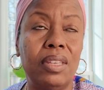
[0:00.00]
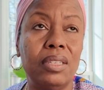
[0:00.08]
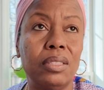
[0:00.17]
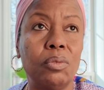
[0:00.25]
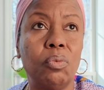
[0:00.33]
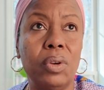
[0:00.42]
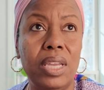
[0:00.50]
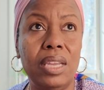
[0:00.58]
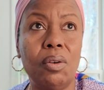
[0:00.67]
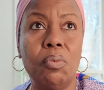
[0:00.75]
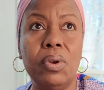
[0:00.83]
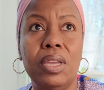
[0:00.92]
This
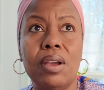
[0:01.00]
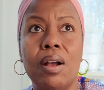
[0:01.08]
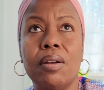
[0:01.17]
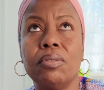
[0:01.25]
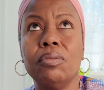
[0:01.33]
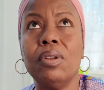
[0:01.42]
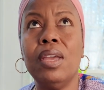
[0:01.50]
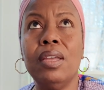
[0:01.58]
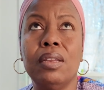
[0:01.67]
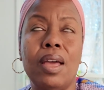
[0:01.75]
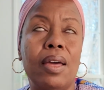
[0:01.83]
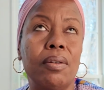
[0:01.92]
week I
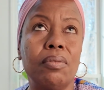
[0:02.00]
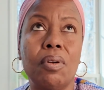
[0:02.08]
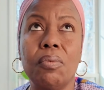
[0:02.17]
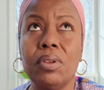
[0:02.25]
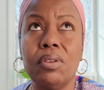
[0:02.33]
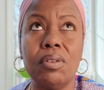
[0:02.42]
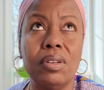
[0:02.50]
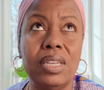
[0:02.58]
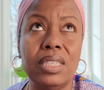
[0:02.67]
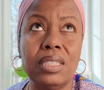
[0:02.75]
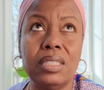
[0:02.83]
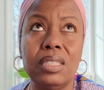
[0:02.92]
don't know when you're going to
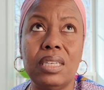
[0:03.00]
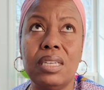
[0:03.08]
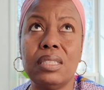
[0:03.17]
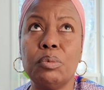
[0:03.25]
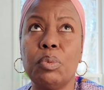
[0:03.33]
listen to this,